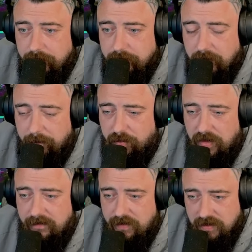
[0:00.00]
My
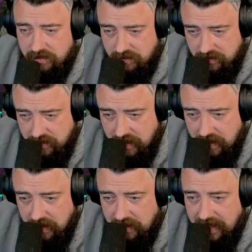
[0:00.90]
previous
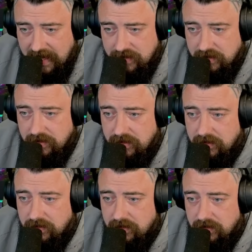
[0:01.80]
guess
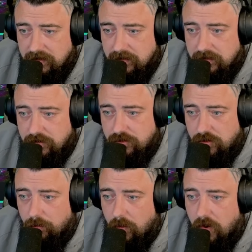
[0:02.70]
is
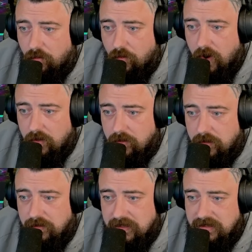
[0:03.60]
somewhat wrong.
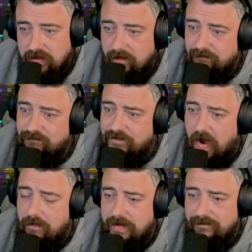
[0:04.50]
This is a
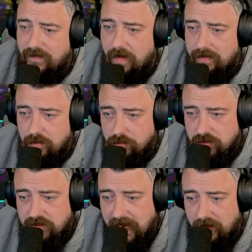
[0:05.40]
very, very good
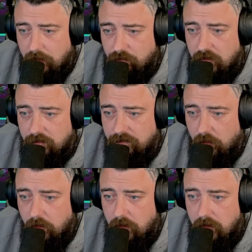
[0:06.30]
stack on reel
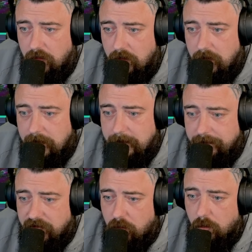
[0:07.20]
4.
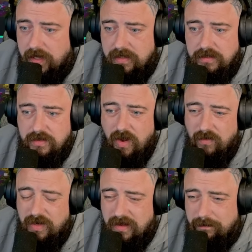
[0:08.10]
Queens, not
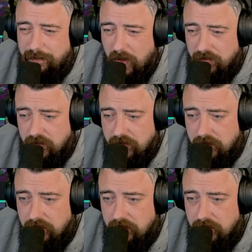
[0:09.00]
really bothered.